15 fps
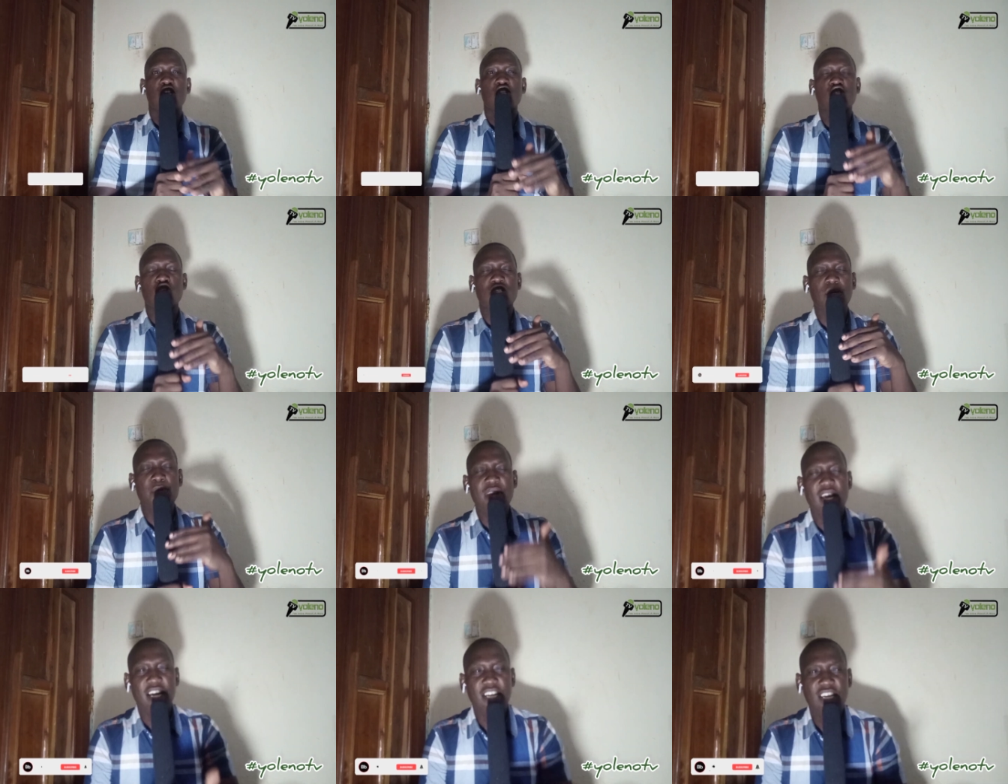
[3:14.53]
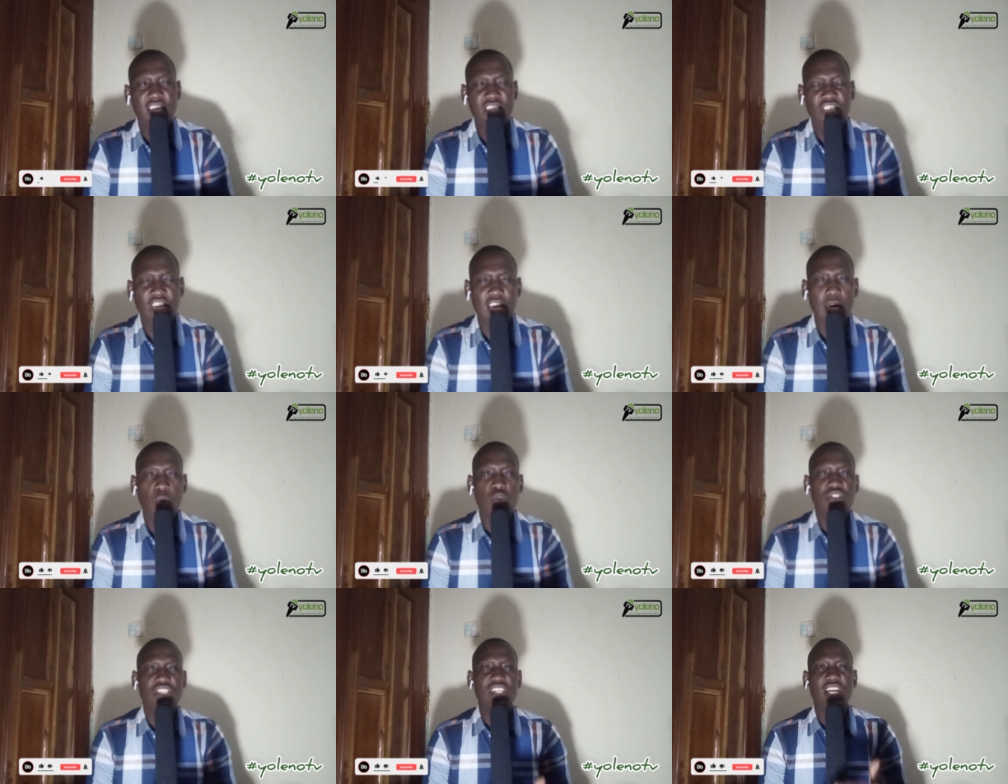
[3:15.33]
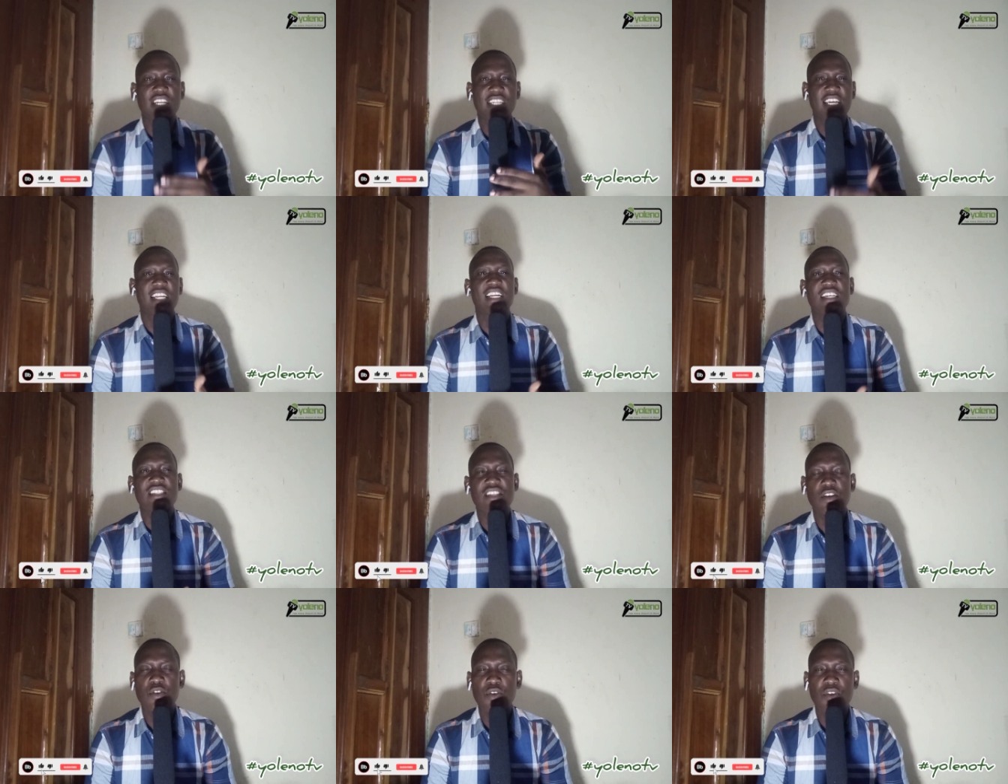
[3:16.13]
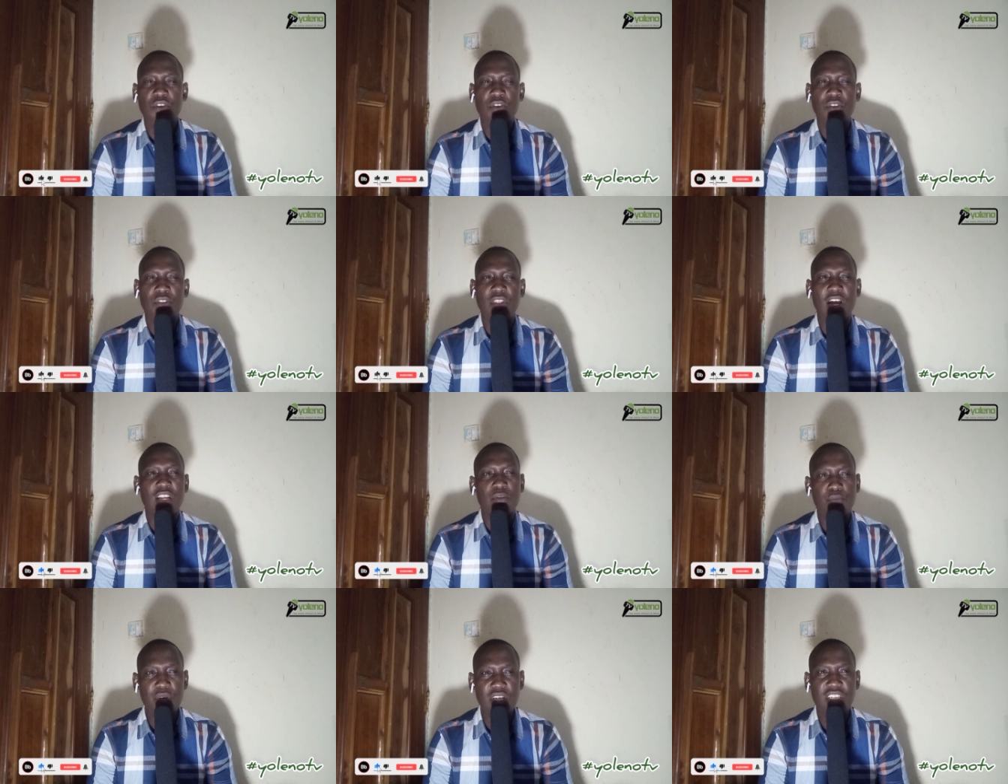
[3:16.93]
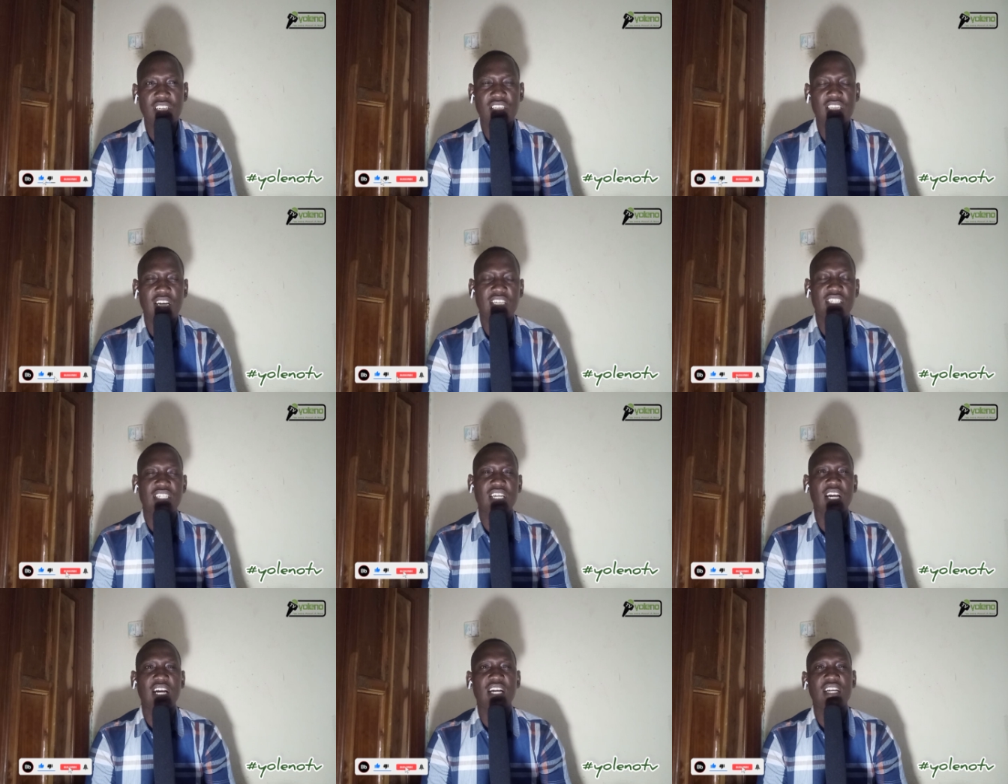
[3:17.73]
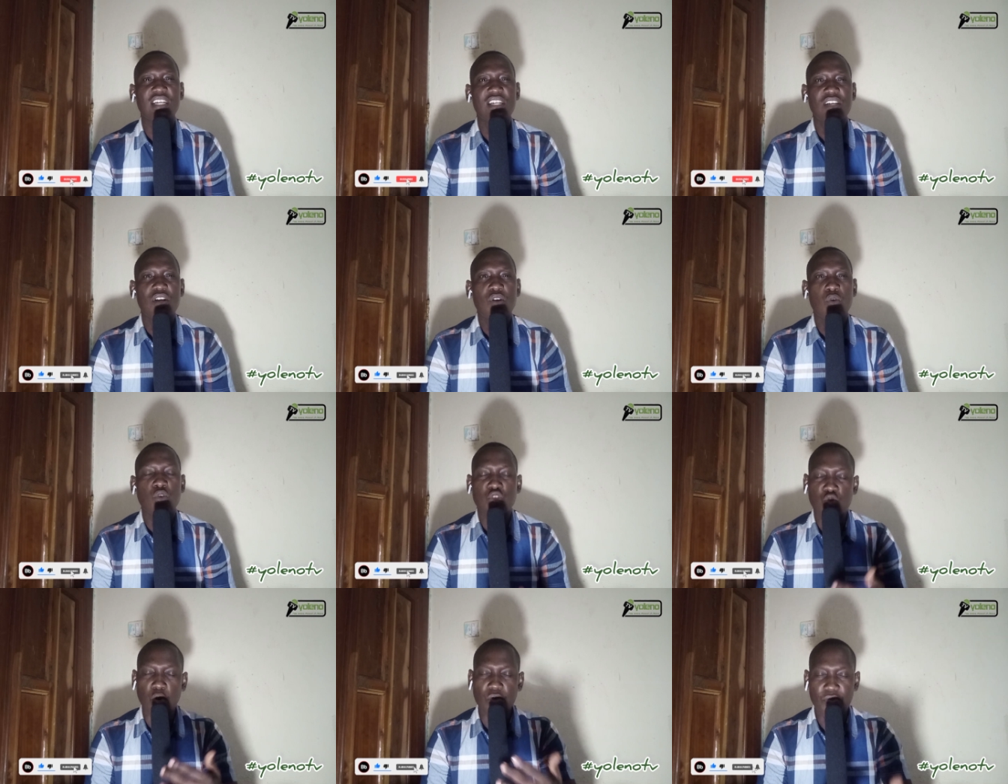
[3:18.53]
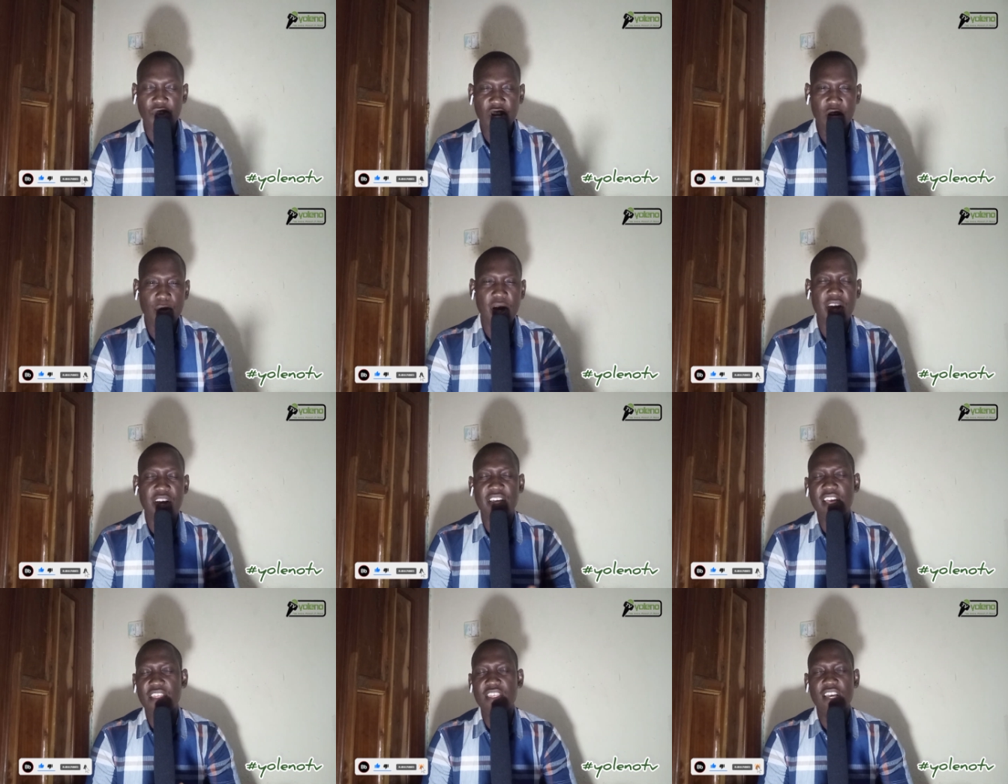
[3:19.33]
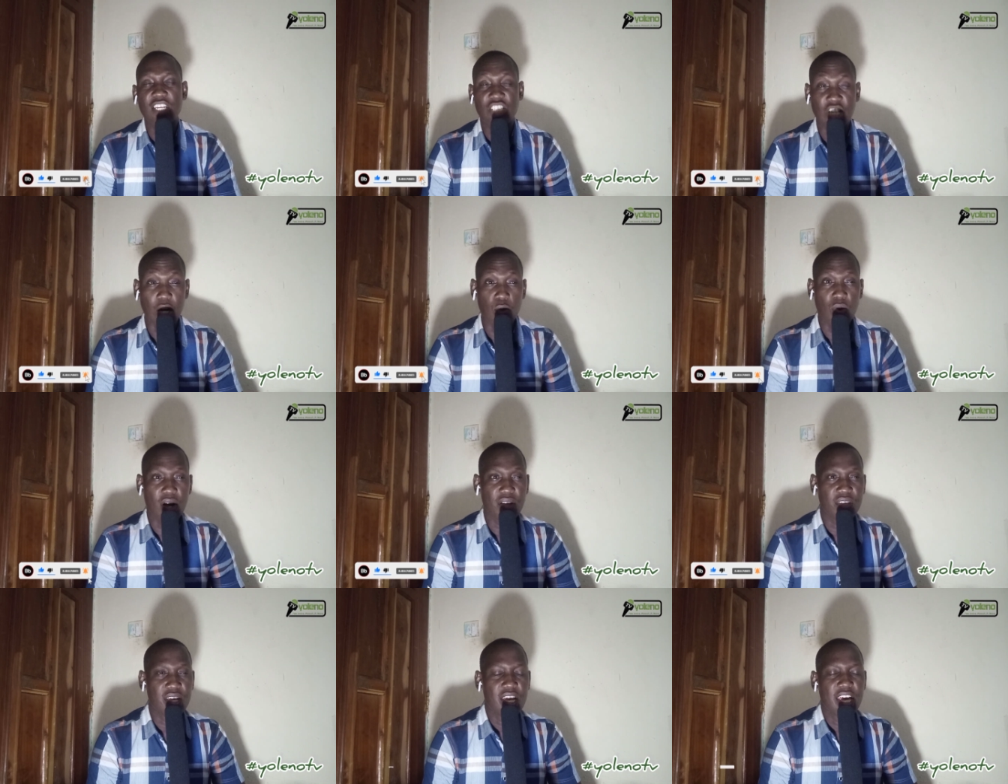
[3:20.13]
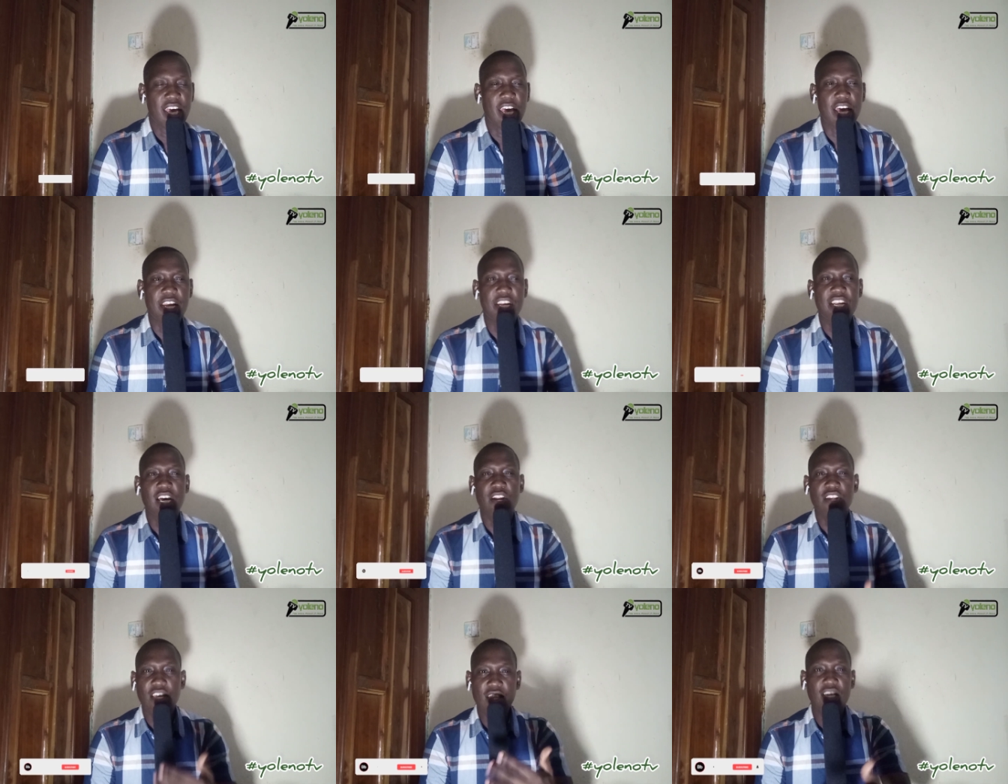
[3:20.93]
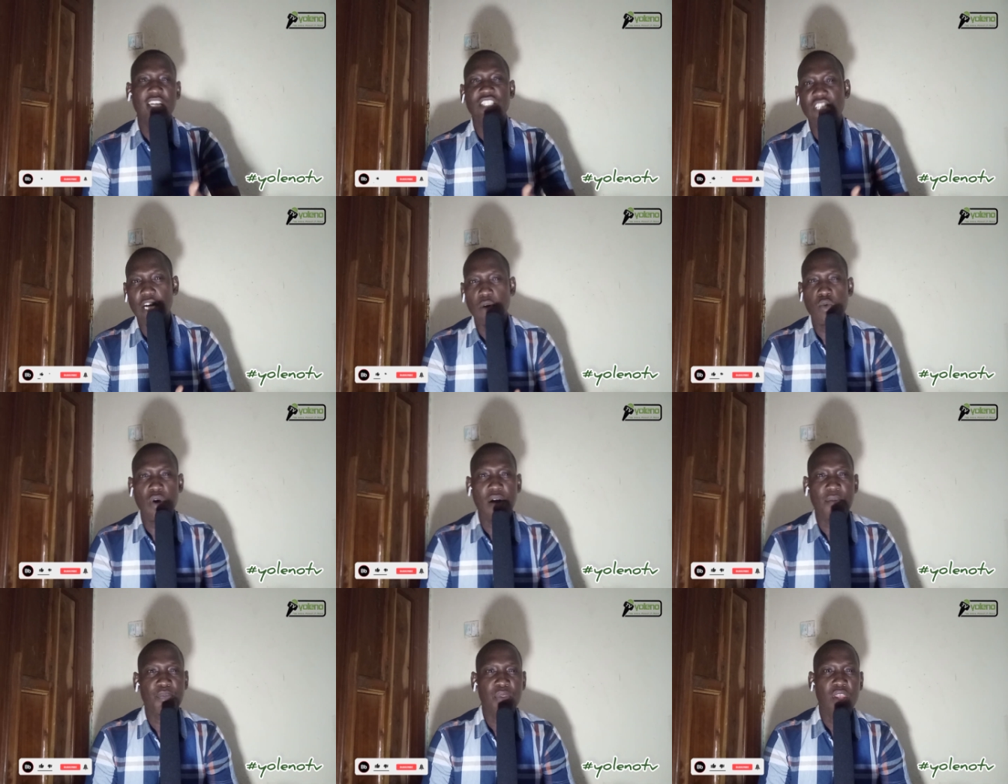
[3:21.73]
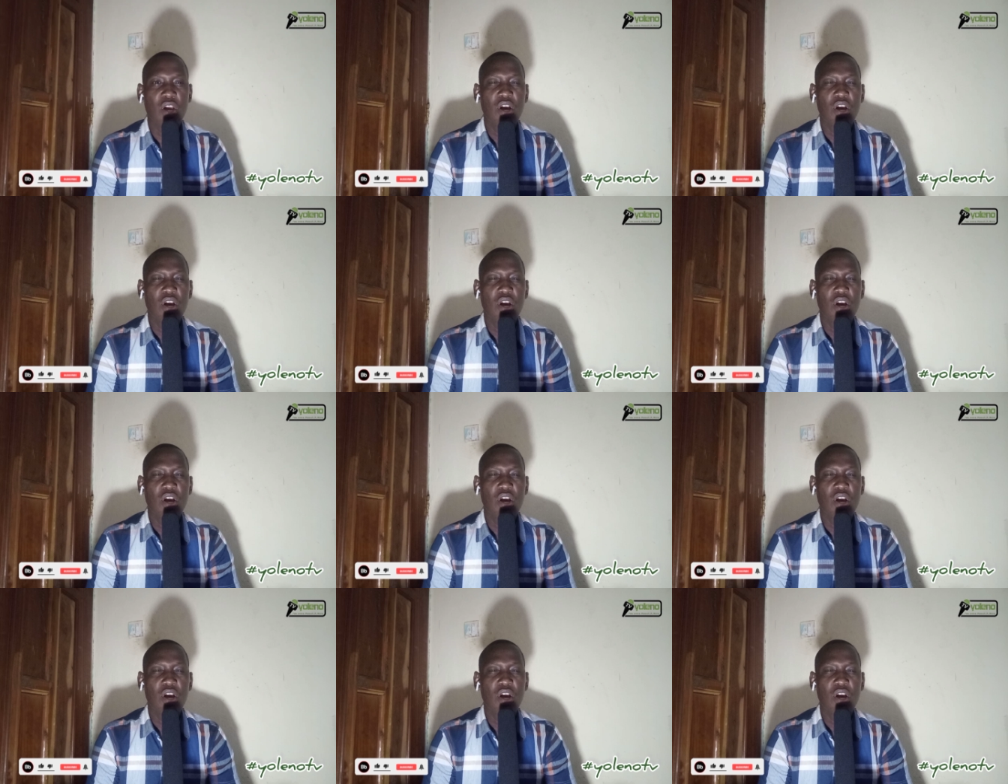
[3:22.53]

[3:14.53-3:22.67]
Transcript: So Sabina Kichege was in attendance in that meeting that uh, was convened by Rigathi Gachagua and uh, Rigathi Gachagua